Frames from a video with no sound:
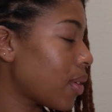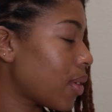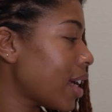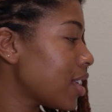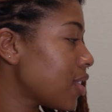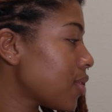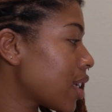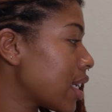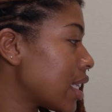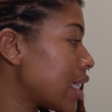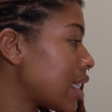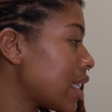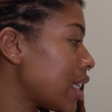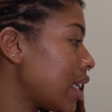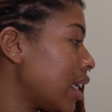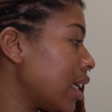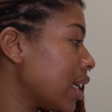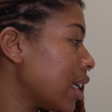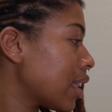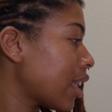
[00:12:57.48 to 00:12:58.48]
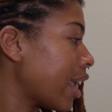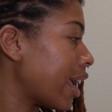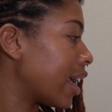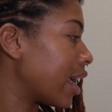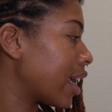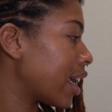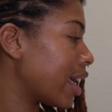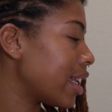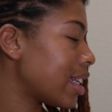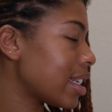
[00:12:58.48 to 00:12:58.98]
as you can see,
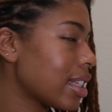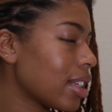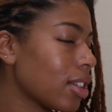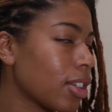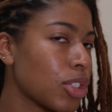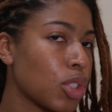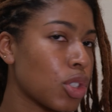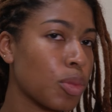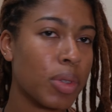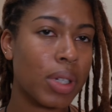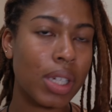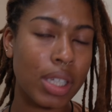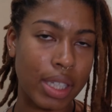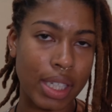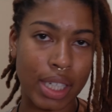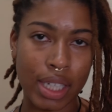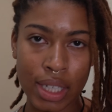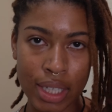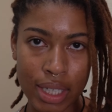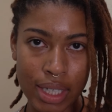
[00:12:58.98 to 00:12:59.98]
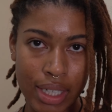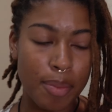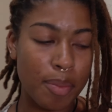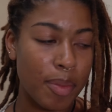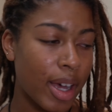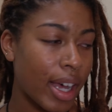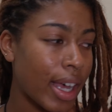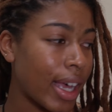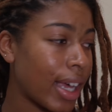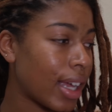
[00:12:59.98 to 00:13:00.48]
like, it doesn't look super clean,
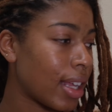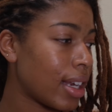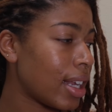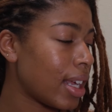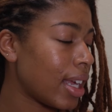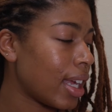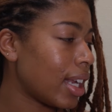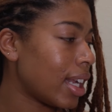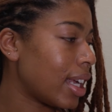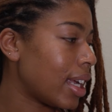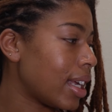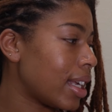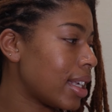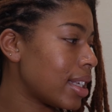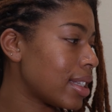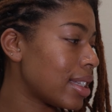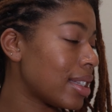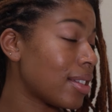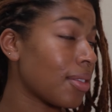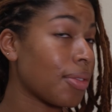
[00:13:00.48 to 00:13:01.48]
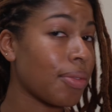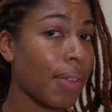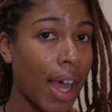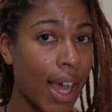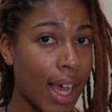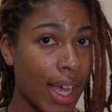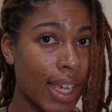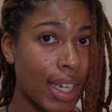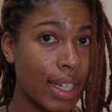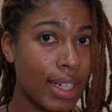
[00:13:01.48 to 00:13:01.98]
but it is
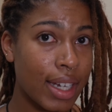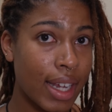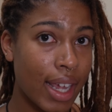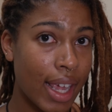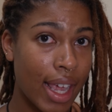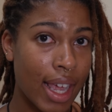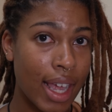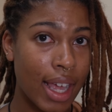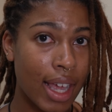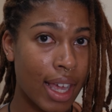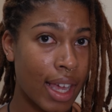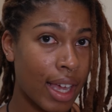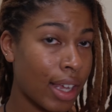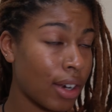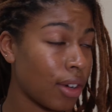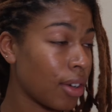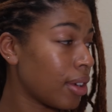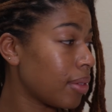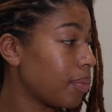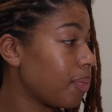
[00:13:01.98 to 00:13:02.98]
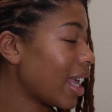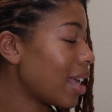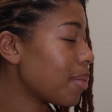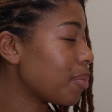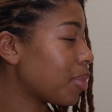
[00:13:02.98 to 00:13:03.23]
defined, and it